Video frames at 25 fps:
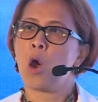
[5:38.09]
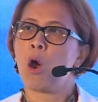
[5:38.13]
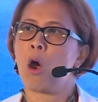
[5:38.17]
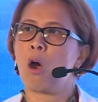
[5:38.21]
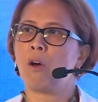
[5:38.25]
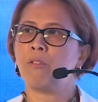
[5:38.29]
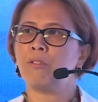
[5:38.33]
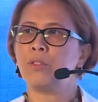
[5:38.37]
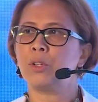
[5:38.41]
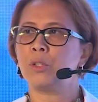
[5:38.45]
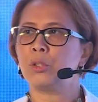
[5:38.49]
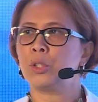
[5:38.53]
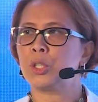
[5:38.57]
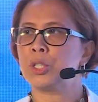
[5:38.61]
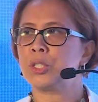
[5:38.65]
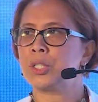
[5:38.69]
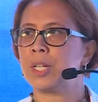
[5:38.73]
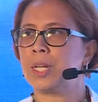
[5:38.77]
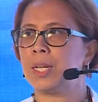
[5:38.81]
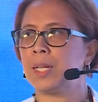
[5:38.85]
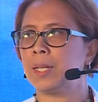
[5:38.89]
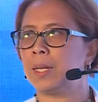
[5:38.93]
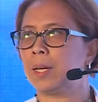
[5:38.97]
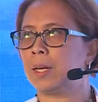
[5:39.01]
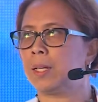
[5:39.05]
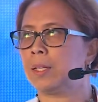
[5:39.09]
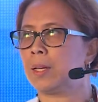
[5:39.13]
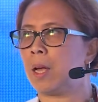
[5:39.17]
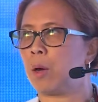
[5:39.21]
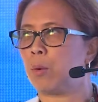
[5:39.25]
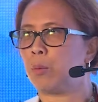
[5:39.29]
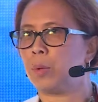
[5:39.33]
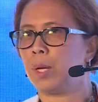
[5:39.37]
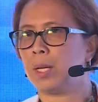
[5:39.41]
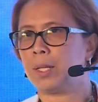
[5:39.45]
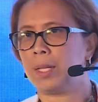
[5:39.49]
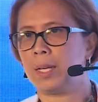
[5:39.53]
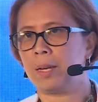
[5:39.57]
of the nursing care that
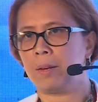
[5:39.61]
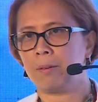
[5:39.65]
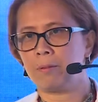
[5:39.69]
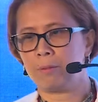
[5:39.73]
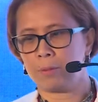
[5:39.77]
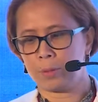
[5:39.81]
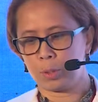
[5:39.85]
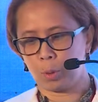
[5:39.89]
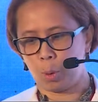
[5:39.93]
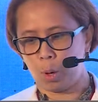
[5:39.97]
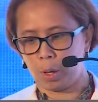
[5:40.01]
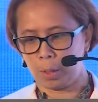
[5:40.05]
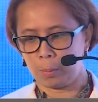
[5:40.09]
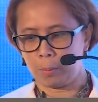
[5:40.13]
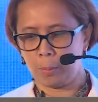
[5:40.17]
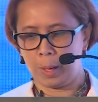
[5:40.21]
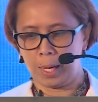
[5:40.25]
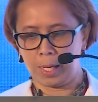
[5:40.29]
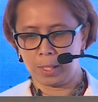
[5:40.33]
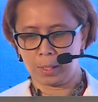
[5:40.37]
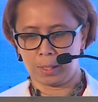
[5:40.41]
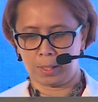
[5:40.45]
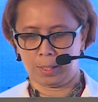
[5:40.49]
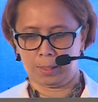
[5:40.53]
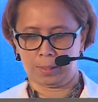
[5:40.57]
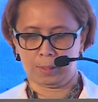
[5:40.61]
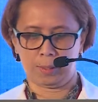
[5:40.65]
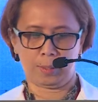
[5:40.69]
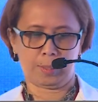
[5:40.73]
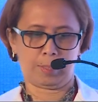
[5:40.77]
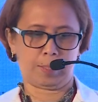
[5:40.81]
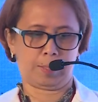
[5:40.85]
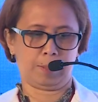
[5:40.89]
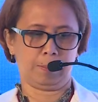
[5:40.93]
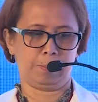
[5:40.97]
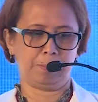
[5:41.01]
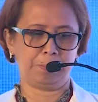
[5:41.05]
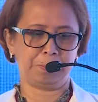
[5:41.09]
we give to our
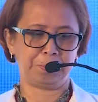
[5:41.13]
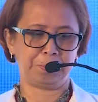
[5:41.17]
patients.